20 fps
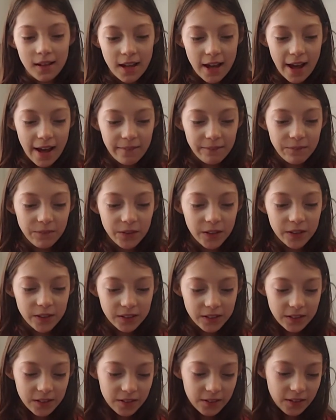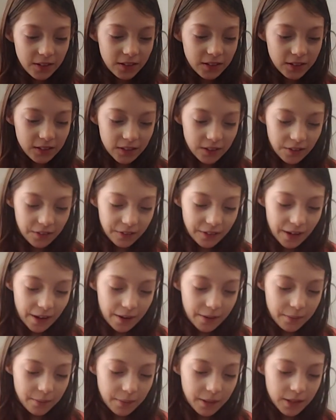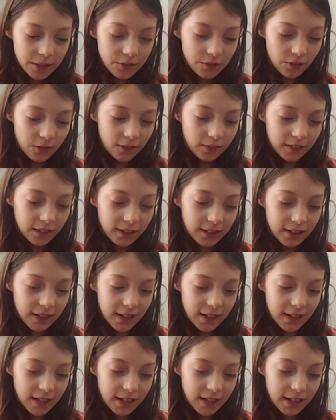And first you're going to start out by drawing a